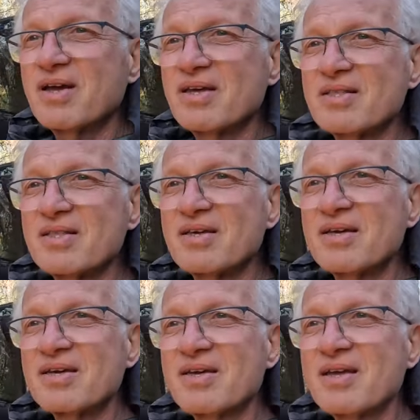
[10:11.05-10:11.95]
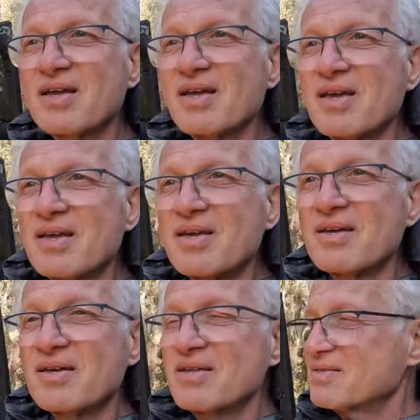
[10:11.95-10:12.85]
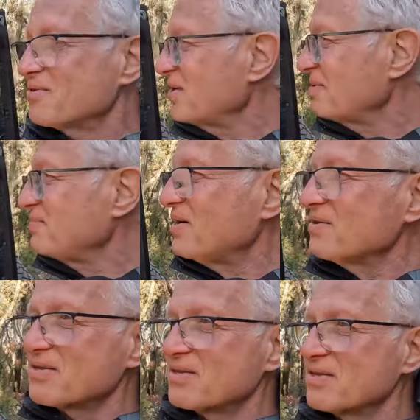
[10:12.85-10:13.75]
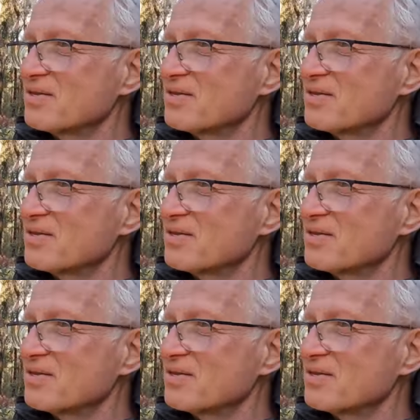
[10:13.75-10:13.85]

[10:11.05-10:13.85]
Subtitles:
And it's all about